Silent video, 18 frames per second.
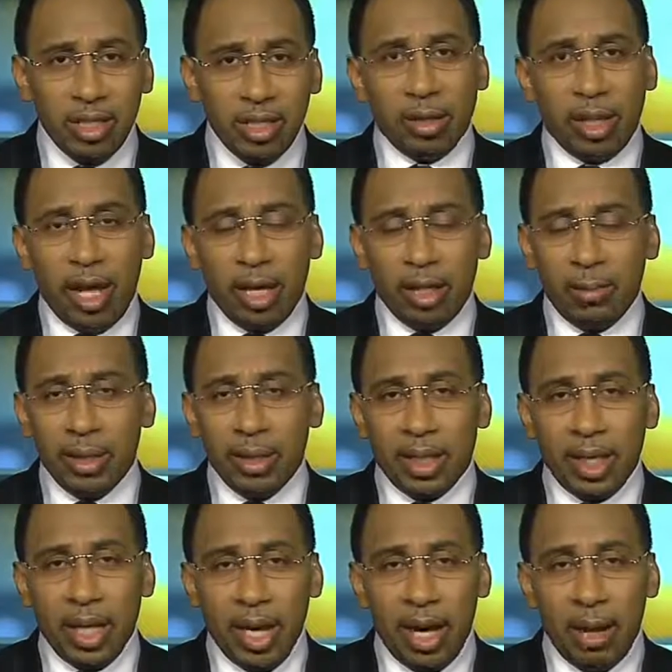the
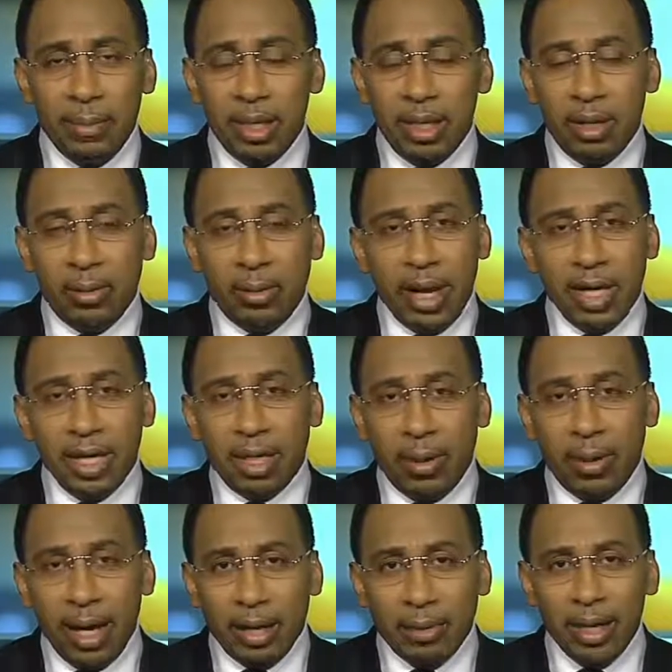the Randy
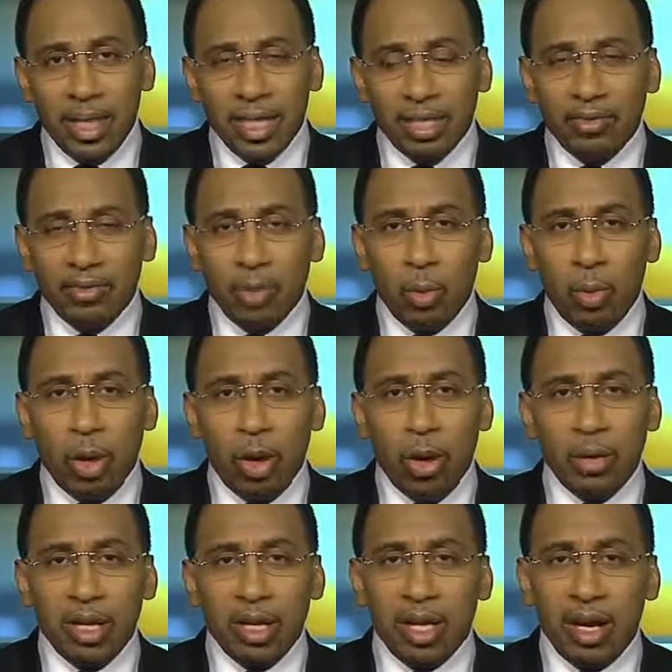Gregory's of the
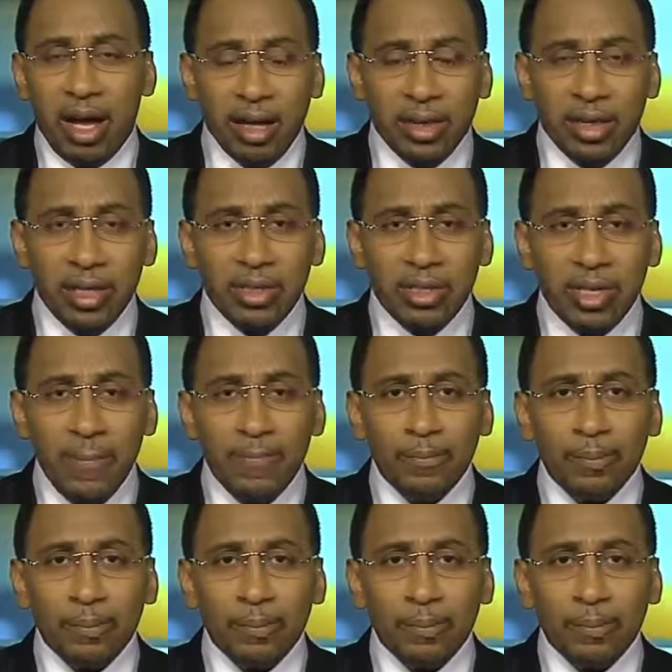world and others,